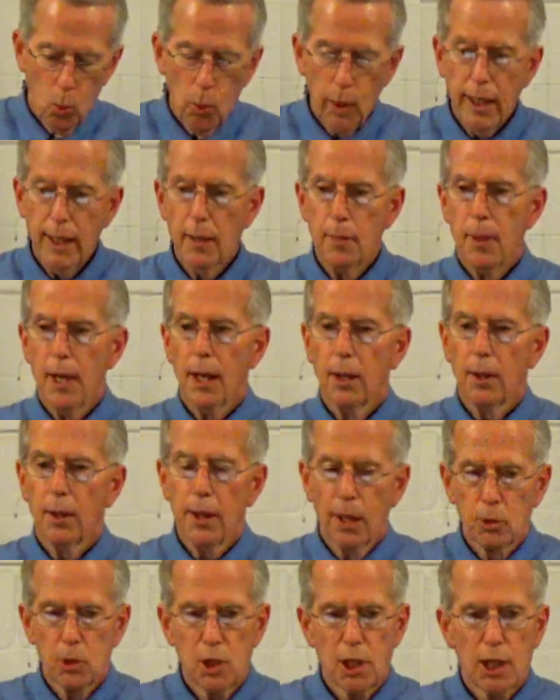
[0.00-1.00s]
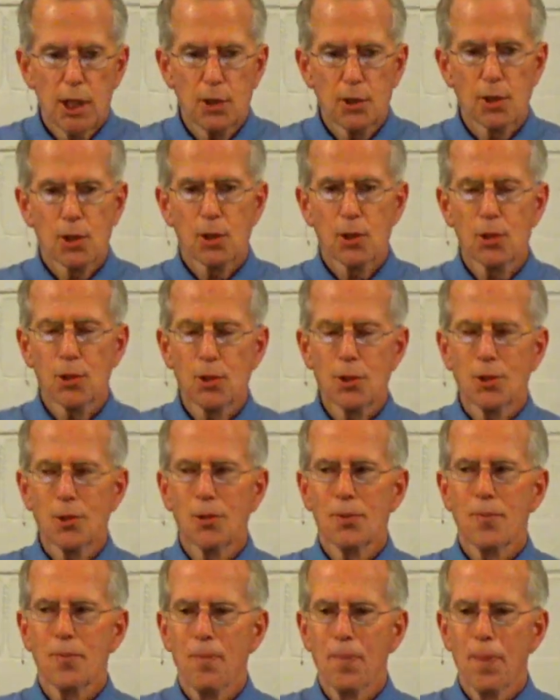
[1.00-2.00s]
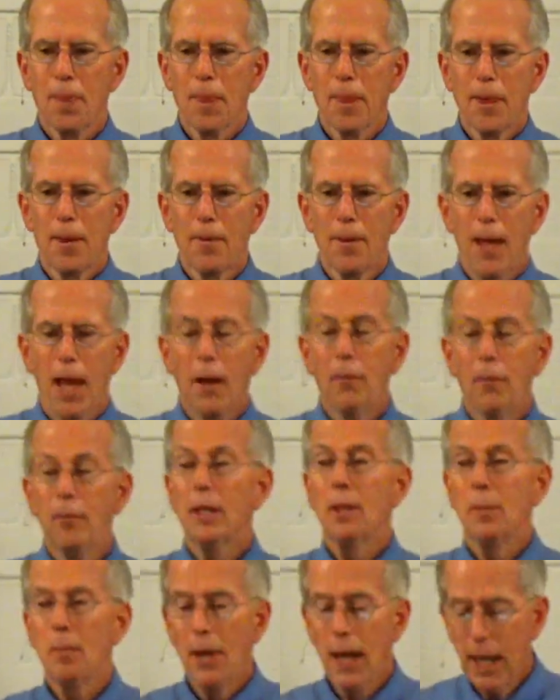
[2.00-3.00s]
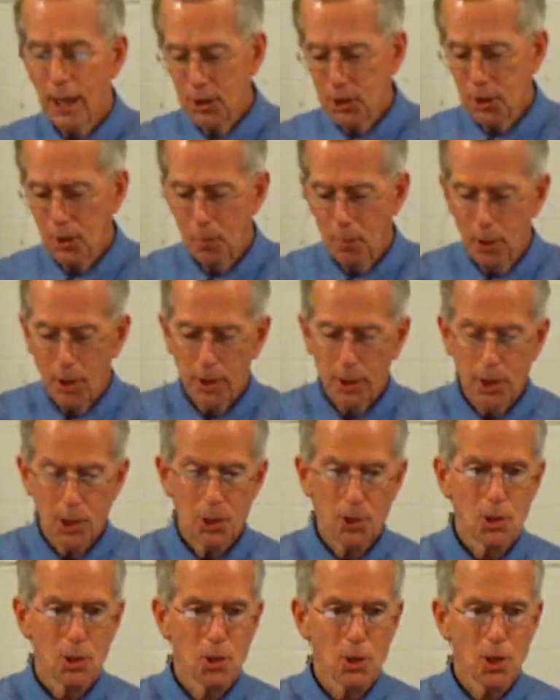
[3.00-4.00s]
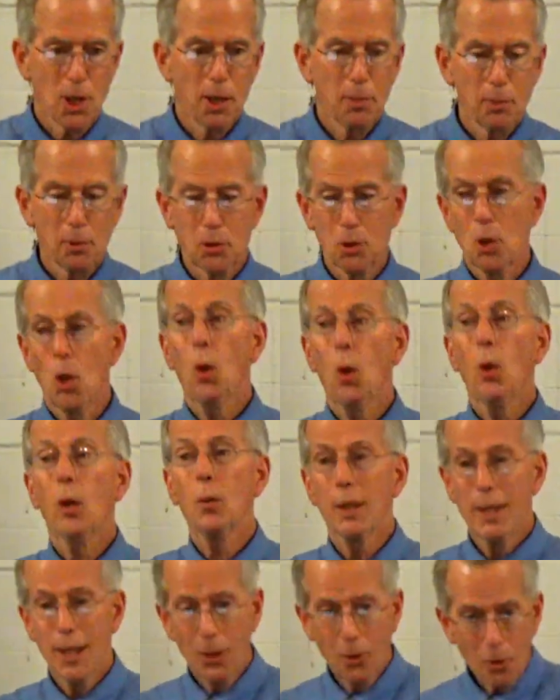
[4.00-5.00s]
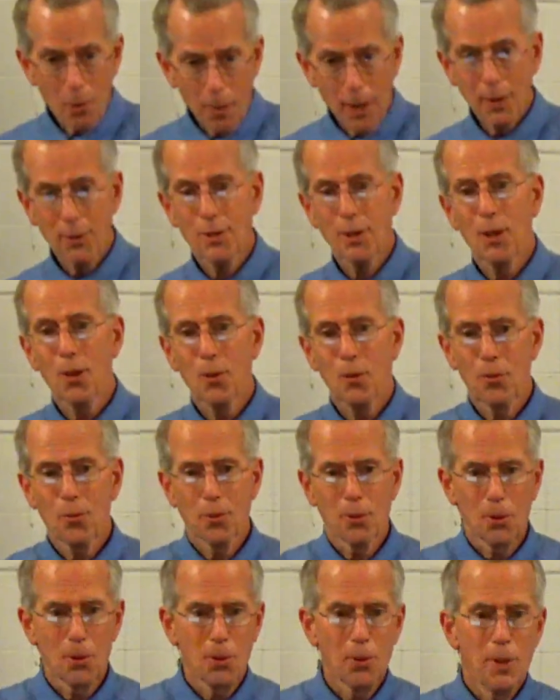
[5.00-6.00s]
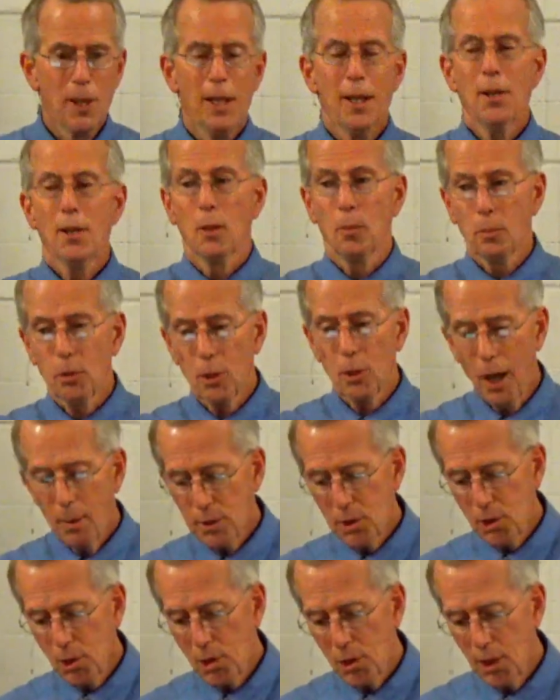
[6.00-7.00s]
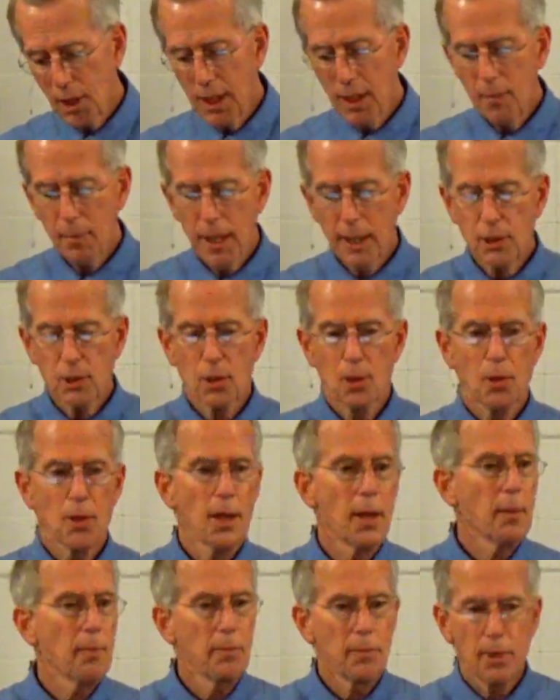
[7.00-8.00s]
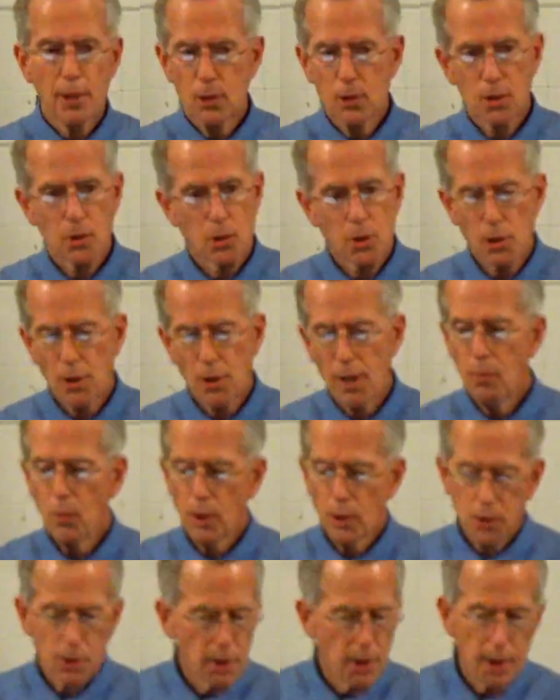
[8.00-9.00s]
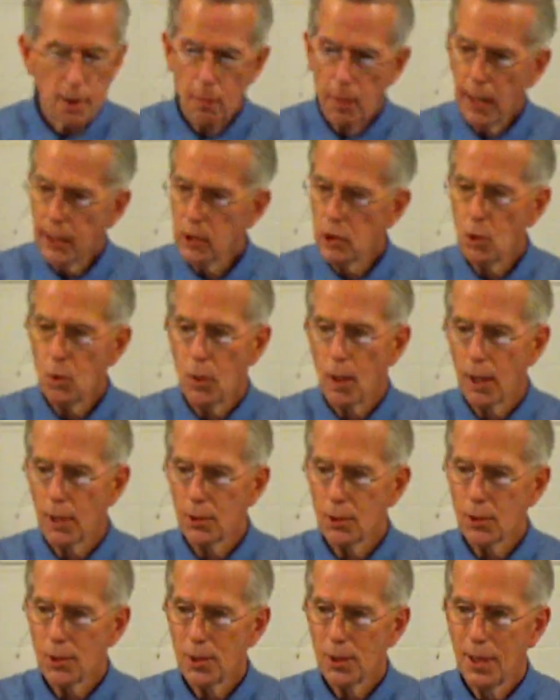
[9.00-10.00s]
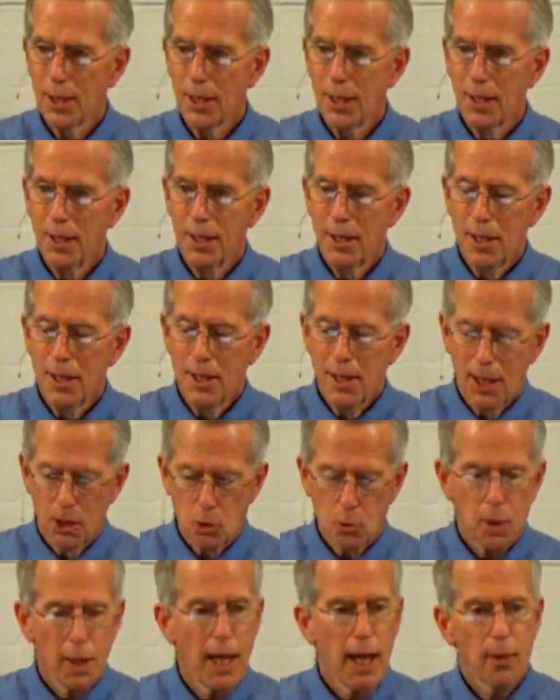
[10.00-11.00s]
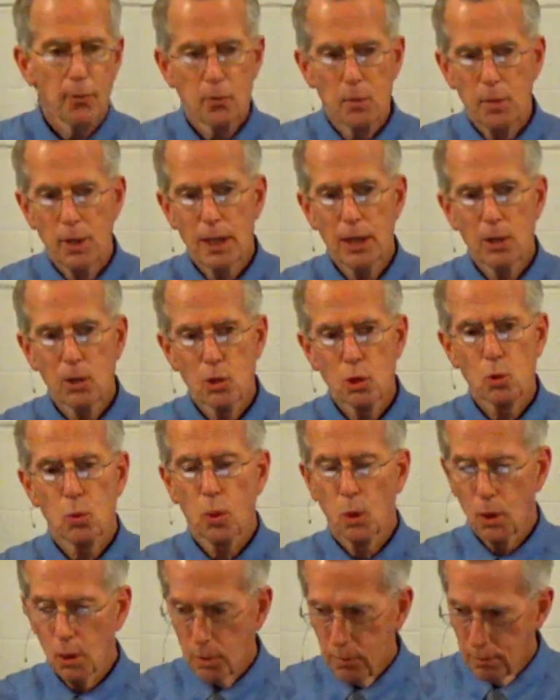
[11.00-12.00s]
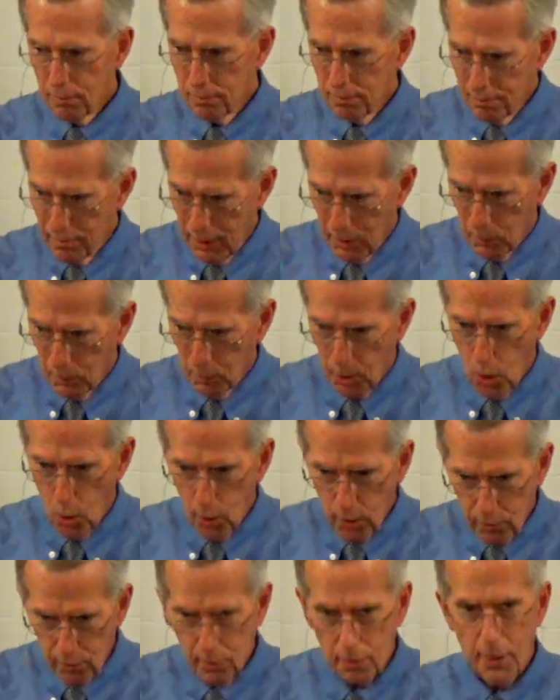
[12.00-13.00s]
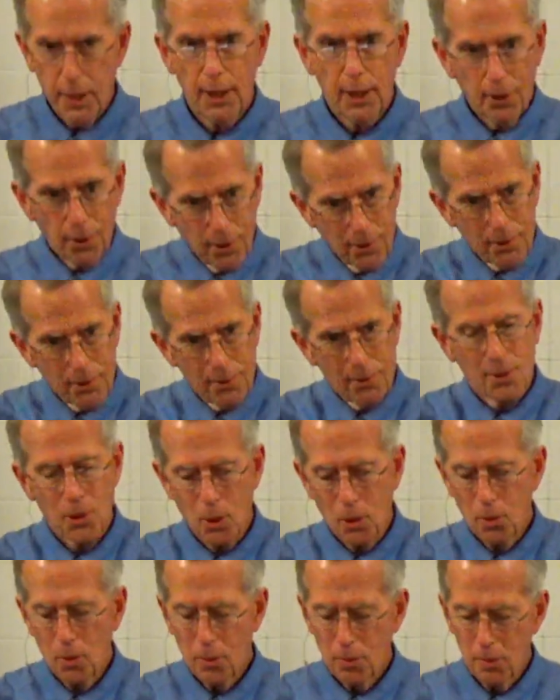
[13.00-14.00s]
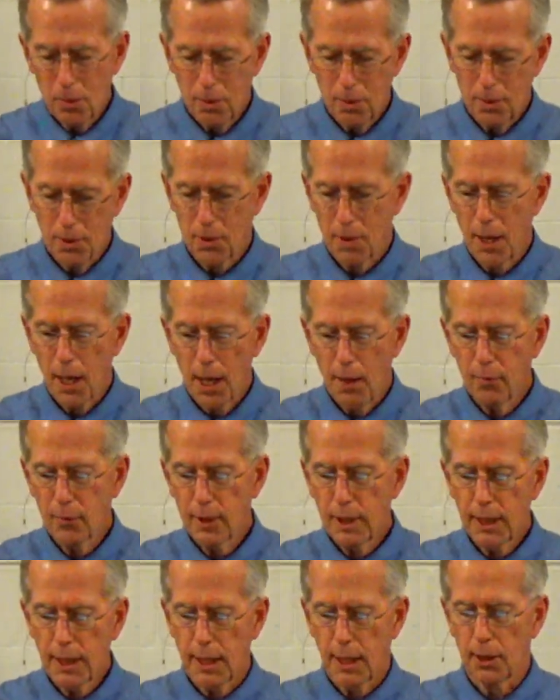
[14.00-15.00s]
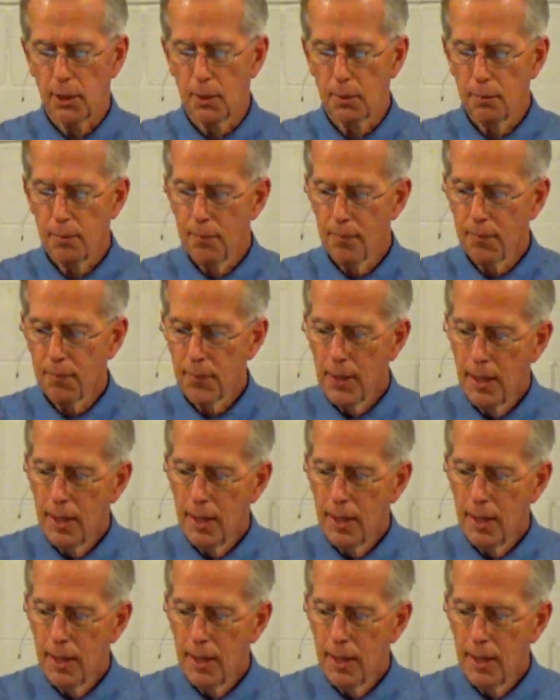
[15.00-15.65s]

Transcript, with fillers: read about how Jesus, having compassion upon his disciples, knowing what they were about to go through, the promises that he makes to them, these are the same ones that he makes to us as we have to be in this world and we're going from here to, to the heavenly kingdom.